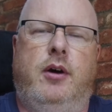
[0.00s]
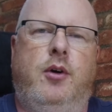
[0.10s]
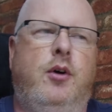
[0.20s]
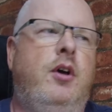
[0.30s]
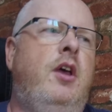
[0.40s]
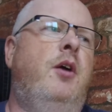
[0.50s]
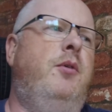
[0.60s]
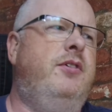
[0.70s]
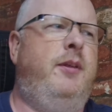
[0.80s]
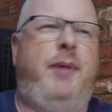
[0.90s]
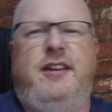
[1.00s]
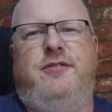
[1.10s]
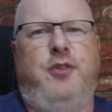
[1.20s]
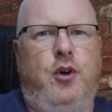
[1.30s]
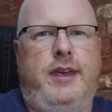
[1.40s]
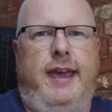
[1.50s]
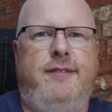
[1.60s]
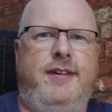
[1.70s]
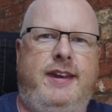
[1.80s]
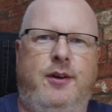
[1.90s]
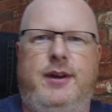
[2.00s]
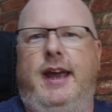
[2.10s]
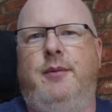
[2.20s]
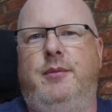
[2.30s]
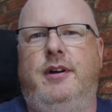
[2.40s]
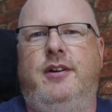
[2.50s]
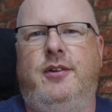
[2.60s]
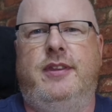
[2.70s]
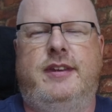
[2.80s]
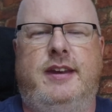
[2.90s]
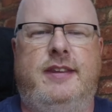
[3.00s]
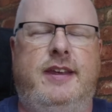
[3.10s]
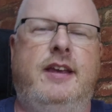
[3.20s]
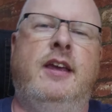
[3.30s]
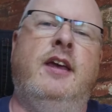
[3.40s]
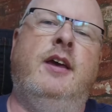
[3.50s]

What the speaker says: or what's the best 4K video camera, and all this kind of thing.